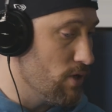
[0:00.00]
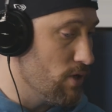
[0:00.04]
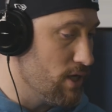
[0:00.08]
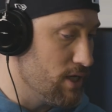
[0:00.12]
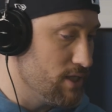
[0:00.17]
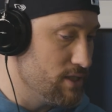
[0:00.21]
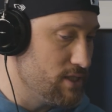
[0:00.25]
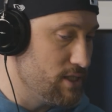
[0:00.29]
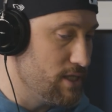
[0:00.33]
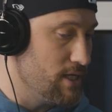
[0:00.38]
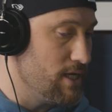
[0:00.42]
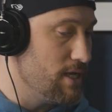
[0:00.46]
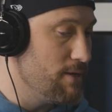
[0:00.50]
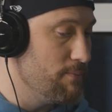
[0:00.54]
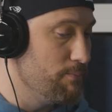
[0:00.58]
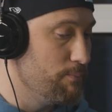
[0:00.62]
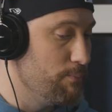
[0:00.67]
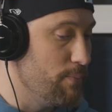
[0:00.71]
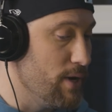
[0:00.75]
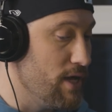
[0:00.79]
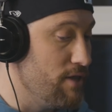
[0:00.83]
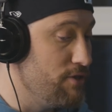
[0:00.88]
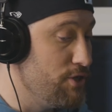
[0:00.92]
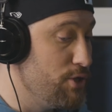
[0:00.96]
mortgage,
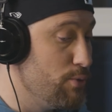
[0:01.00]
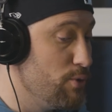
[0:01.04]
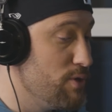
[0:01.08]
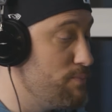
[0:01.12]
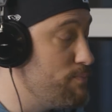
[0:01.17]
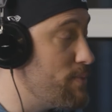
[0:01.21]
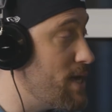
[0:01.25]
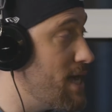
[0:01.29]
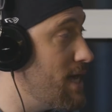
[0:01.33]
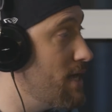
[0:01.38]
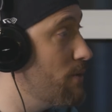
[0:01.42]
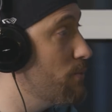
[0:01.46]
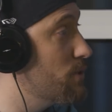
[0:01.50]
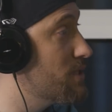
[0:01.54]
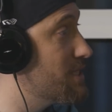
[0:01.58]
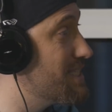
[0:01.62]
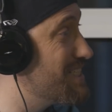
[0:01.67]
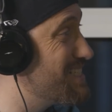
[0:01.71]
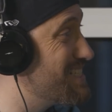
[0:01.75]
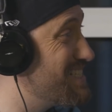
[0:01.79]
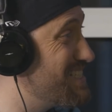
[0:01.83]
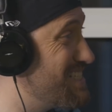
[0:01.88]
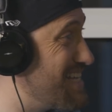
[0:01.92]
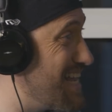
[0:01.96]
but you would pay what
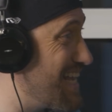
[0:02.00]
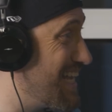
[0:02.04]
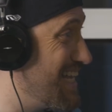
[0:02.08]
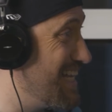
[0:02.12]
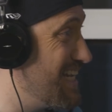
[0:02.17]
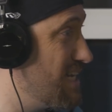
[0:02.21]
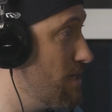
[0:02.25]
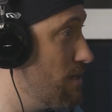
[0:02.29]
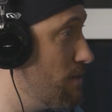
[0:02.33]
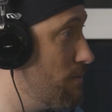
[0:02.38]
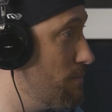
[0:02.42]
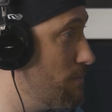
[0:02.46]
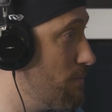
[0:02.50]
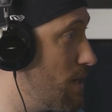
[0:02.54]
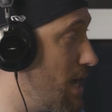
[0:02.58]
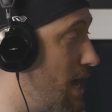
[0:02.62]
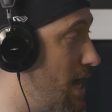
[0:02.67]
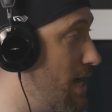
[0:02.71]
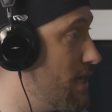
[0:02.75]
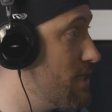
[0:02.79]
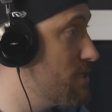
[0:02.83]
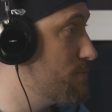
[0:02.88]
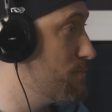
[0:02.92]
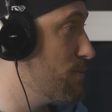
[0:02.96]
the second
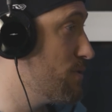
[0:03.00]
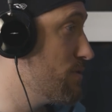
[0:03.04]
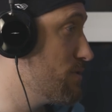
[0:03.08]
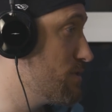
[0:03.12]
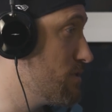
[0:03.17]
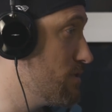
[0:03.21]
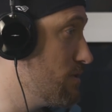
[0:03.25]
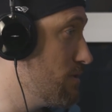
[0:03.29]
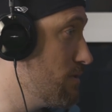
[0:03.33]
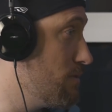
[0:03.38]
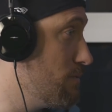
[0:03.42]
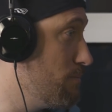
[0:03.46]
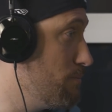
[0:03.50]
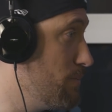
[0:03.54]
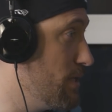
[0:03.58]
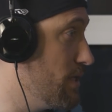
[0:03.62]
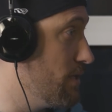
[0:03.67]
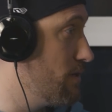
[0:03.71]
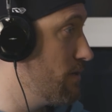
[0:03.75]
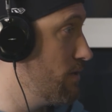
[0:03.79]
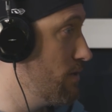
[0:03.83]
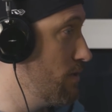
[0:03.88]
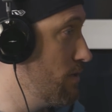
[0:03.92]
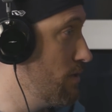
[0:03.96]
highest person
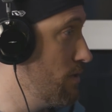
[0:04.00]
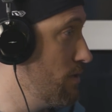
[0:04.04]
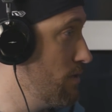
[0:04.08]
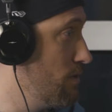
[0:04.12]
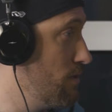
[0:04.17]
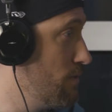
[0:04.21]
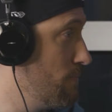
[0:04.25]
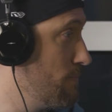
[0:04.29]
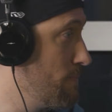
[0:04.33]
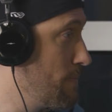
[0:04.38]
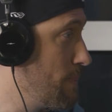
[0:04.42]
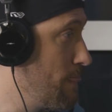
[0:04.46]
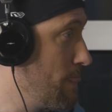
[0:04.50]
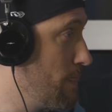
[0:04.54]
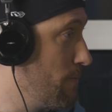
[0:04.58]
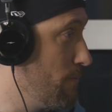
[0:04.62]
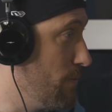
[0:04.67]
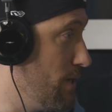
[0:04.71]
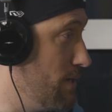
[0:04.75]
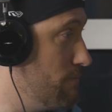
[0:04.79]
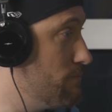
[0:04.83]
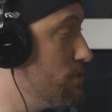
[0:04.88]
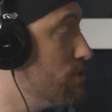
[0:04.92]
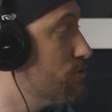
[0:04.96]
bid,
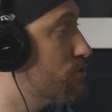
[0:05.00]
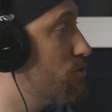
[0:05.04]
right?